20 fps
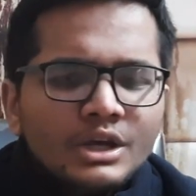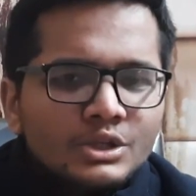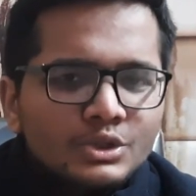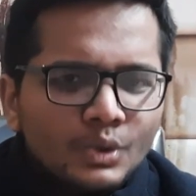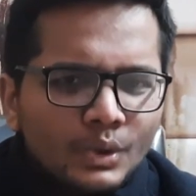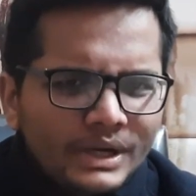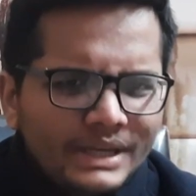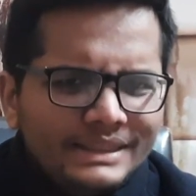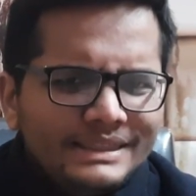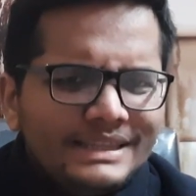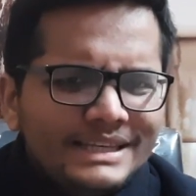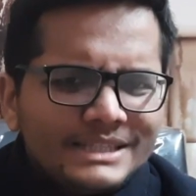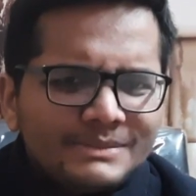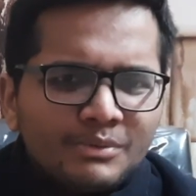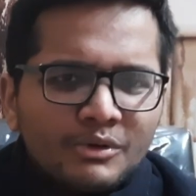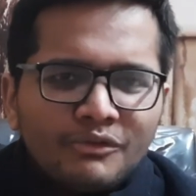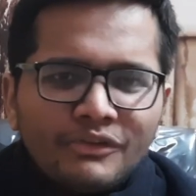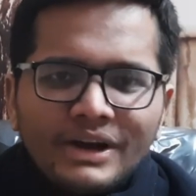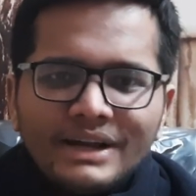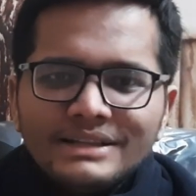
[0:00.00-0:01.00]
So in these
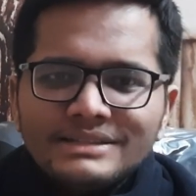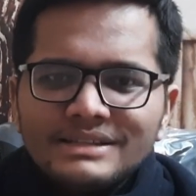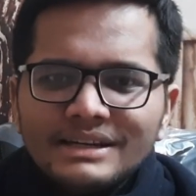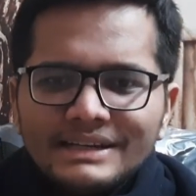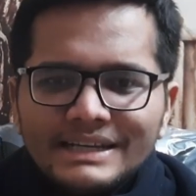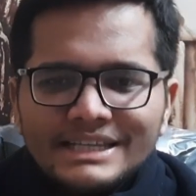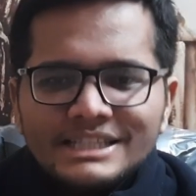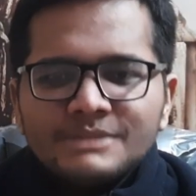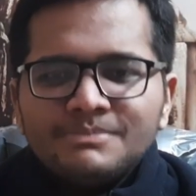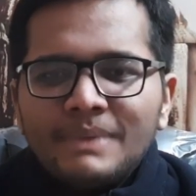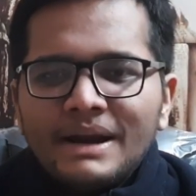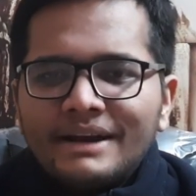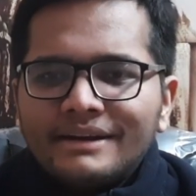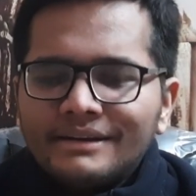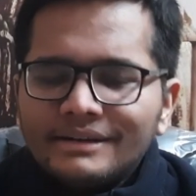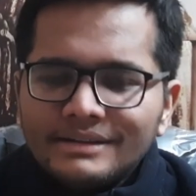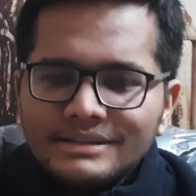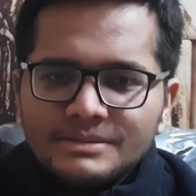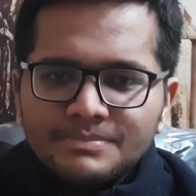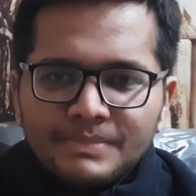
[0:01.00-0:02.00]
profiles the test
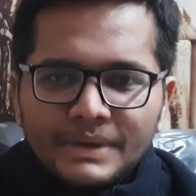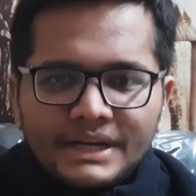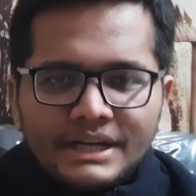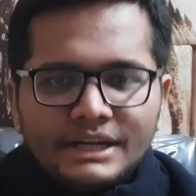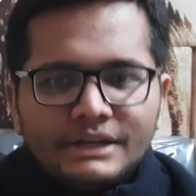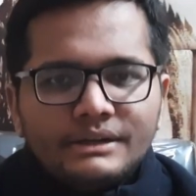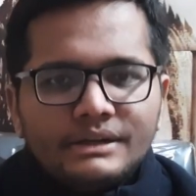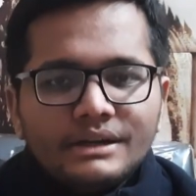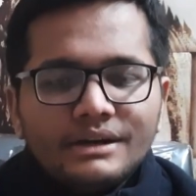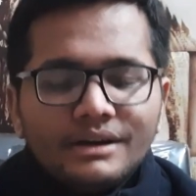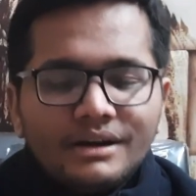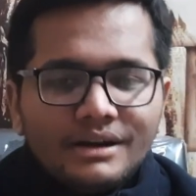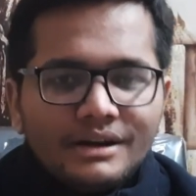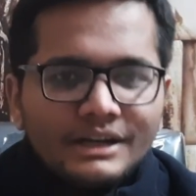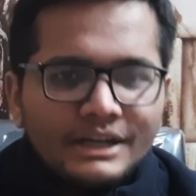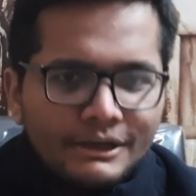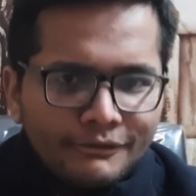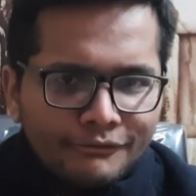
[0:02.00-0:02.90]
pattern is a bit